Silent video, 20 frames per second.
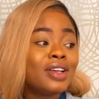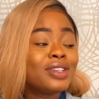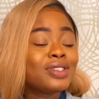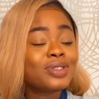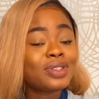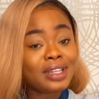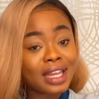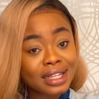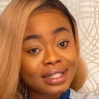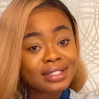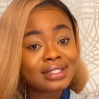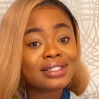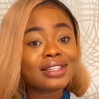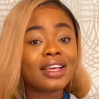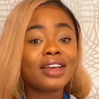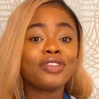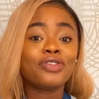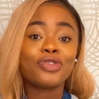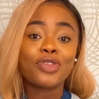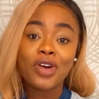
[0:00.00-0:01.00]
So that's
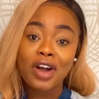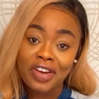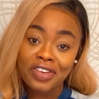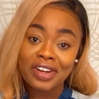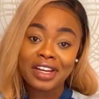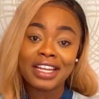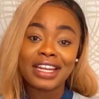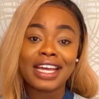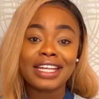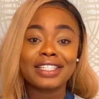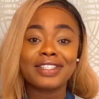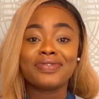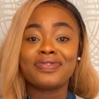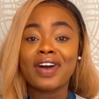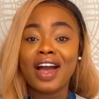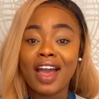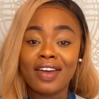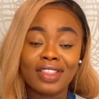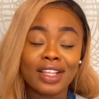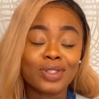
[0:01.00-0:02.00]
it,
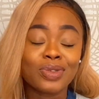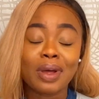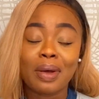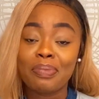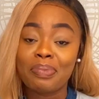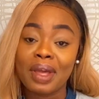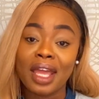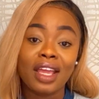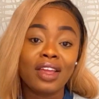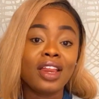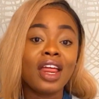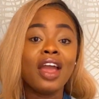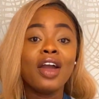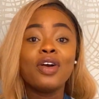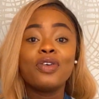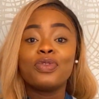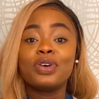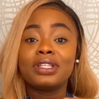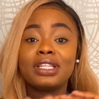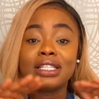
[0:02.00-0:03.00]
495. That's what I'm paying
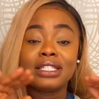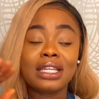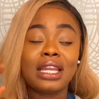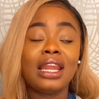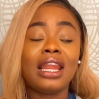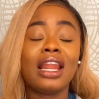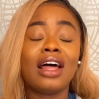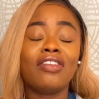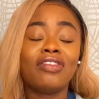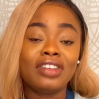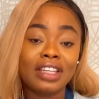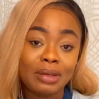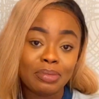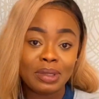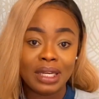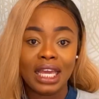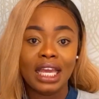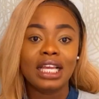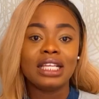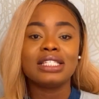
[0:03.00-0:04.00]
for this lovely
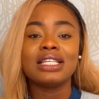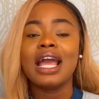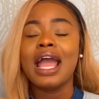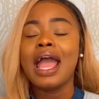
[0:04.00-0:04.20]
place.